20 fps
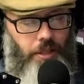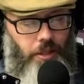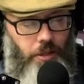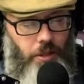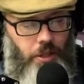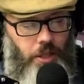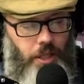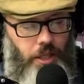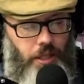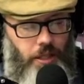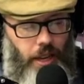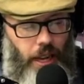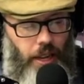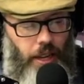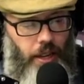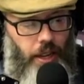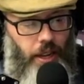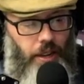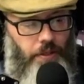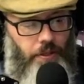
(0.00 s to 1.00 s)
through it, and
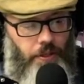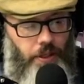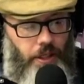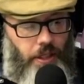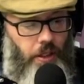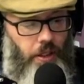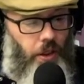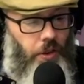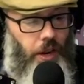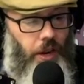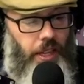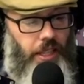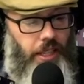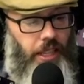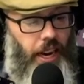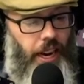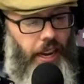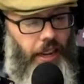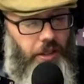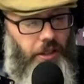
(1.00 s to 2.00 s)
I, I feel already
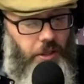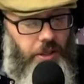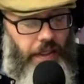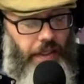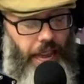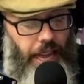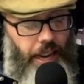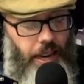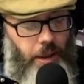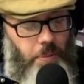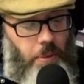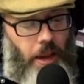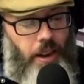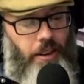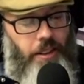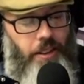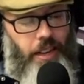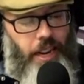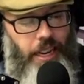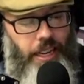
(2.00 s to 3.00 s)
that I understand it
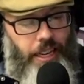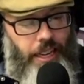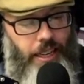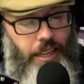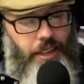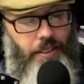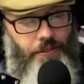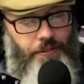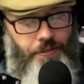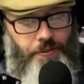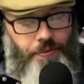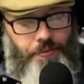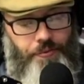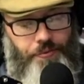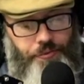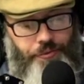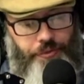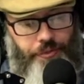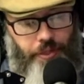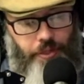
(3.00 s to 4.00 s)
better than I did.
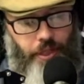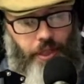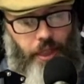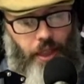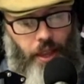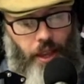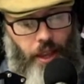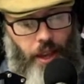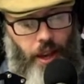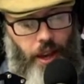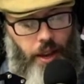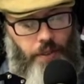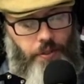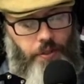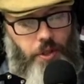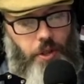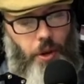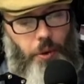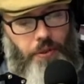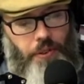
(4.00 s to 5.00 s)
Um,
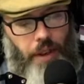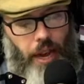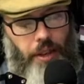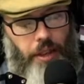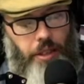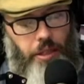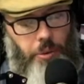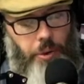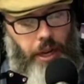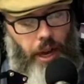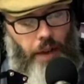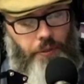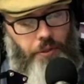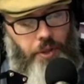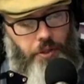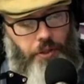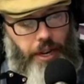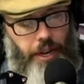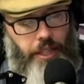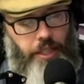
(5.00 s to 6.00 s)
so we've got three
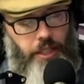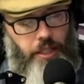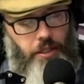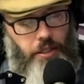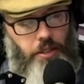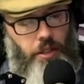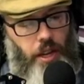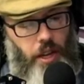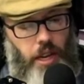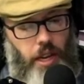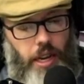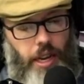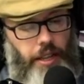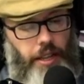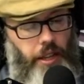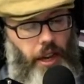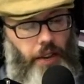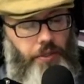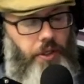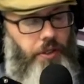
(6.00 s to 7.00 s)
observations,
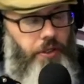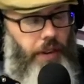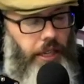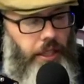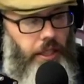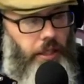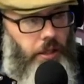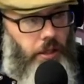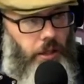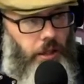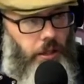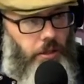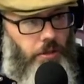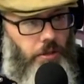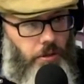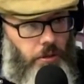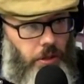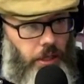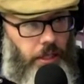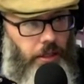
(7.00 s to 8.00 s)
and the observations are
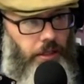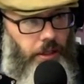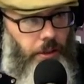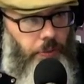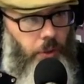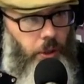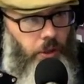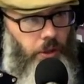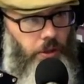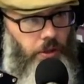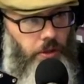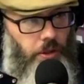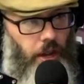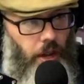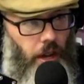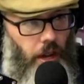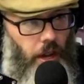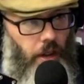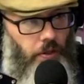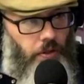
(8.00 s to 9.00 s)
really simple
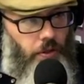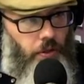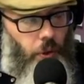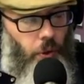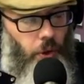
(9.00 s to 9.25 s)
um, right. for